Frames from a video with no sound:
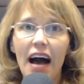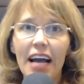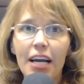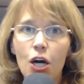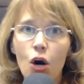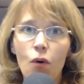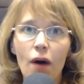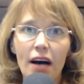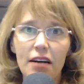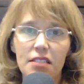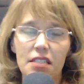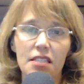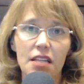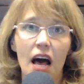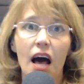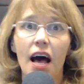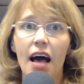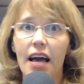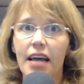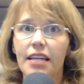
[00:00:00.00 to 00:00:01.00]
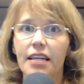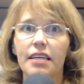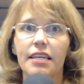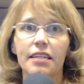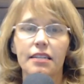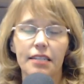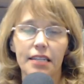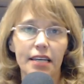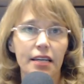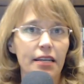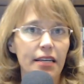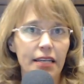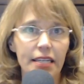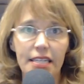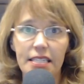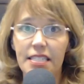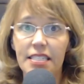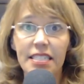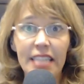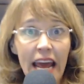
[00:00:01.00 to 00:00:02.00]
I go outside, it,
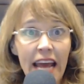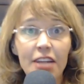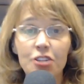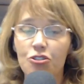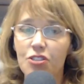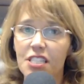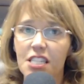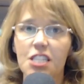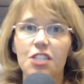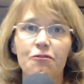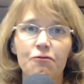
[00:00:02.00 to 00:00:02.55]
it is dangerous.